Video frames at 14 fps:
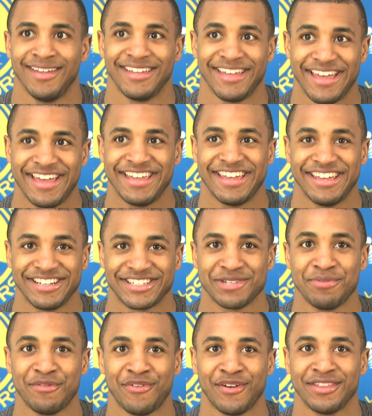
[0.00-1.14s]
Yeah, yeah, it
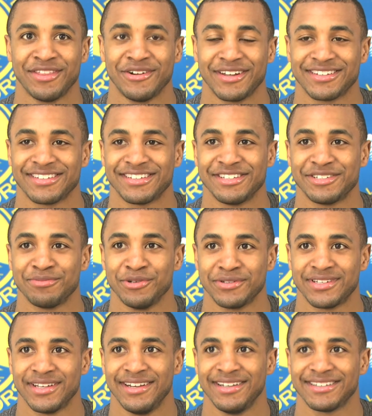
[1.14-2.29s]
should be fun though. Get to see some new
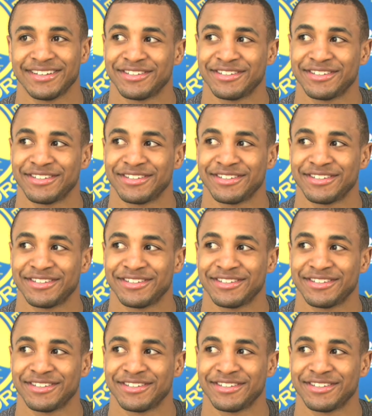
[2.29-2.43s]
cities.